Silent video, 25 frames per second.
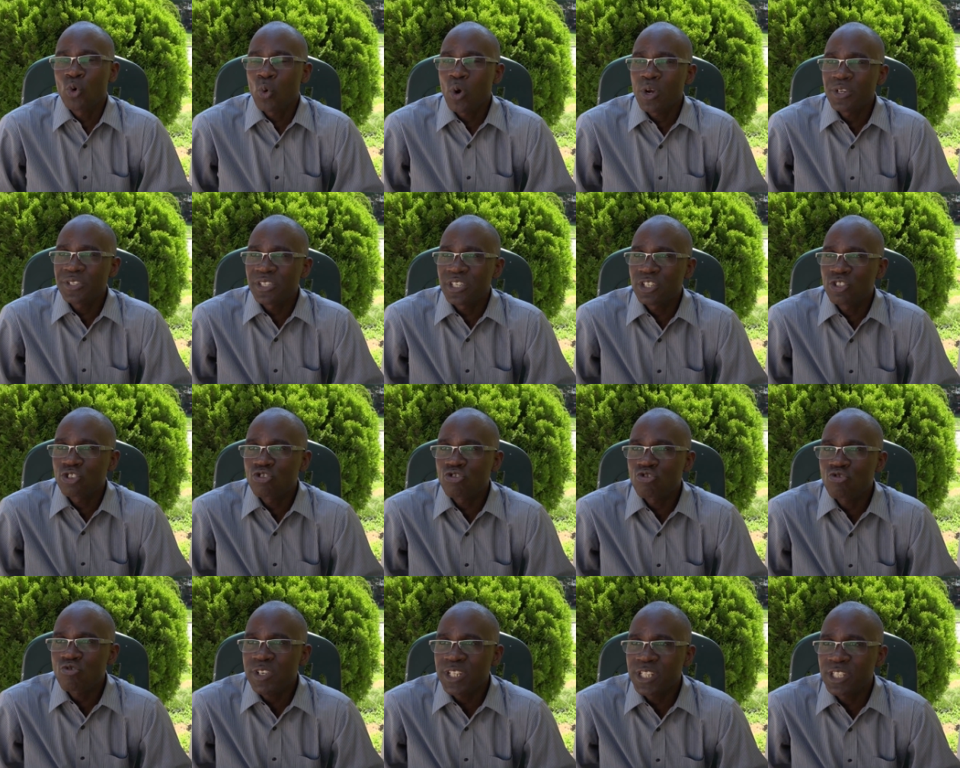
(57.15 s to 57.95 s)
cross a
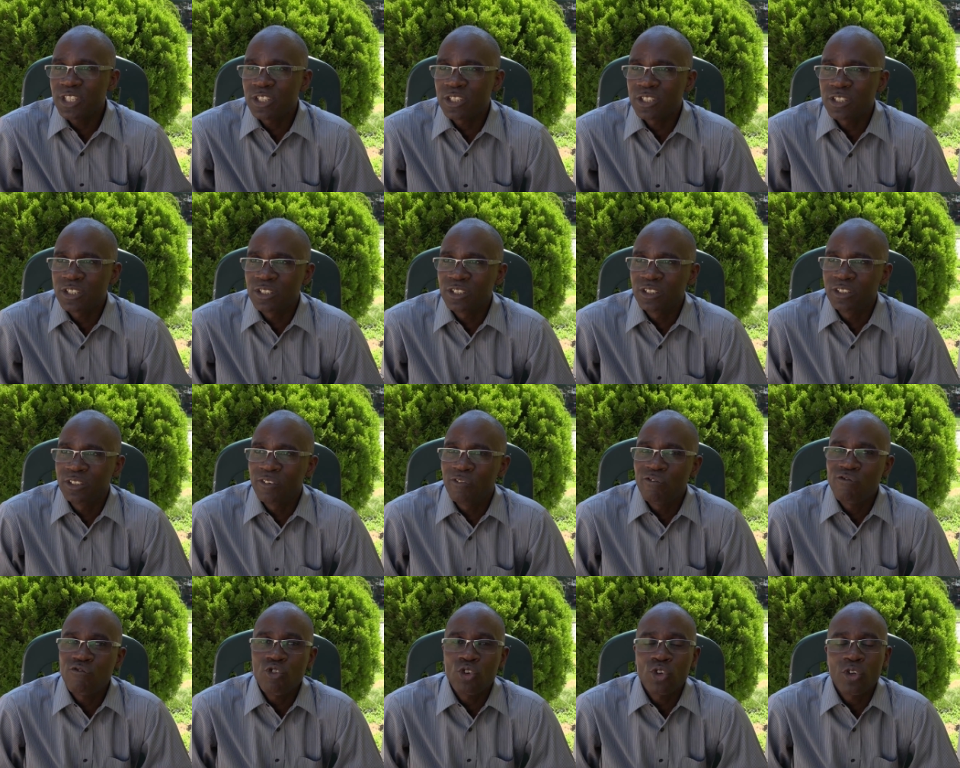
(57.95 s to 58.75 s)
street
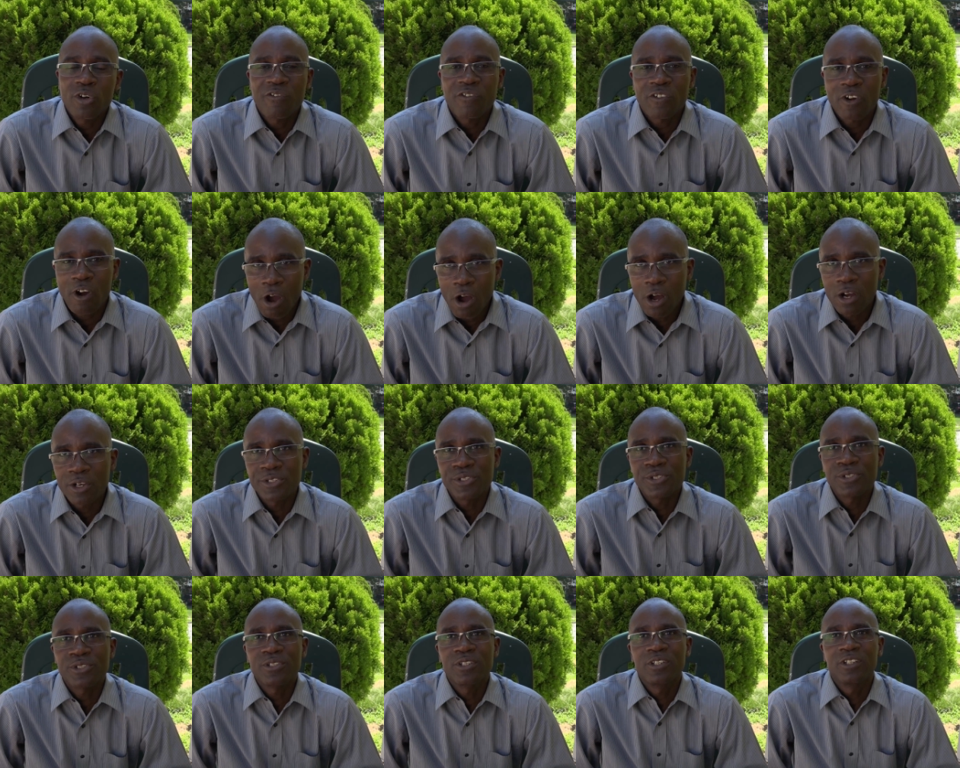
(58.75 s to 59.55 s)
full of
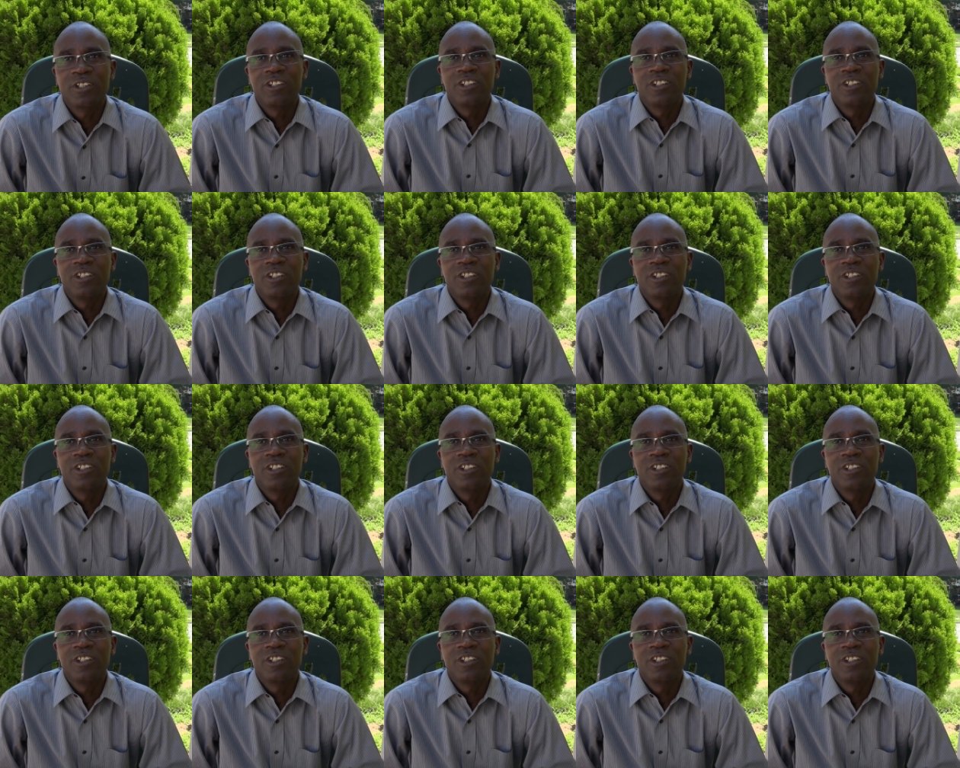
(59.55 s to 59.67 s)
cars.